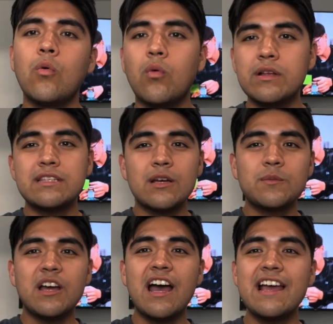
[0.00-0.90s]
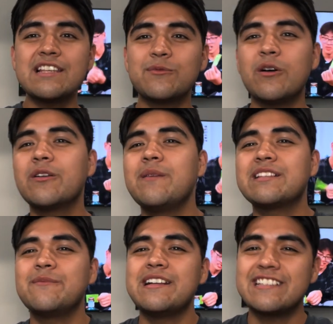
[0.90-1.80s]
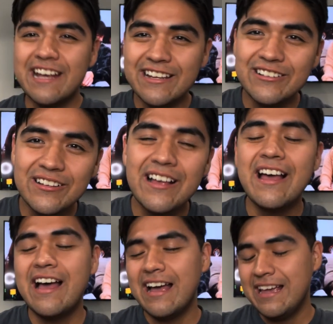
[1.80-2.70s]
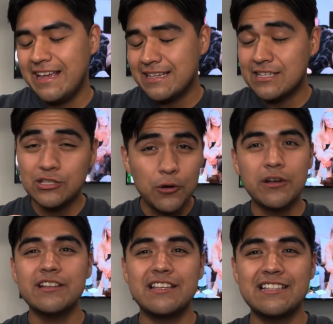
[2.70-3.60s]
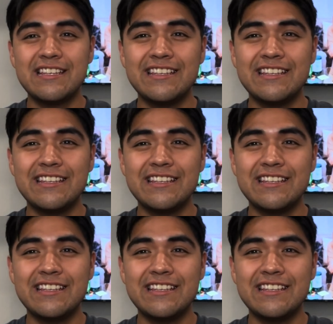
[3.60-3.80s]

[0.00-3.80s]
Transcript: What's up guys, welcome back to my channel. It is so good to see